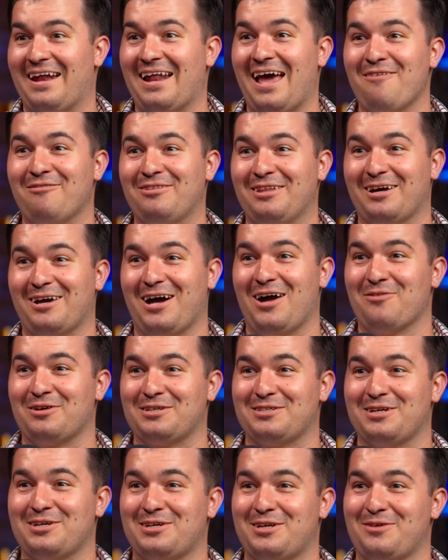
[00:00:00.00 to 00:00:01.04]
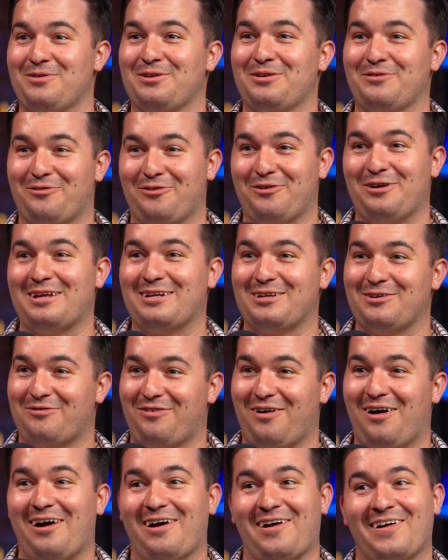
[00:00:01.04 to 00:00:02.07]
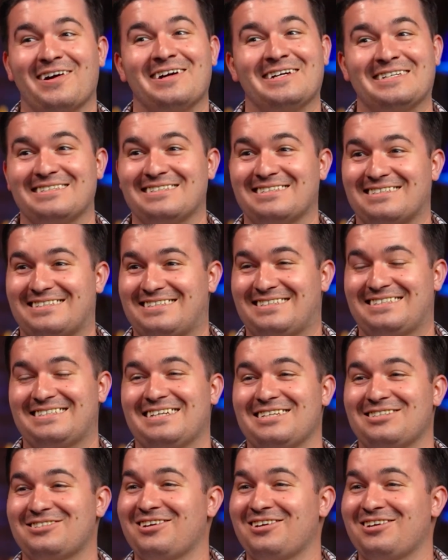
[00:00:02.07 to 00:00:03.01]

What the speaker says: And having that conversation with a friend to fire is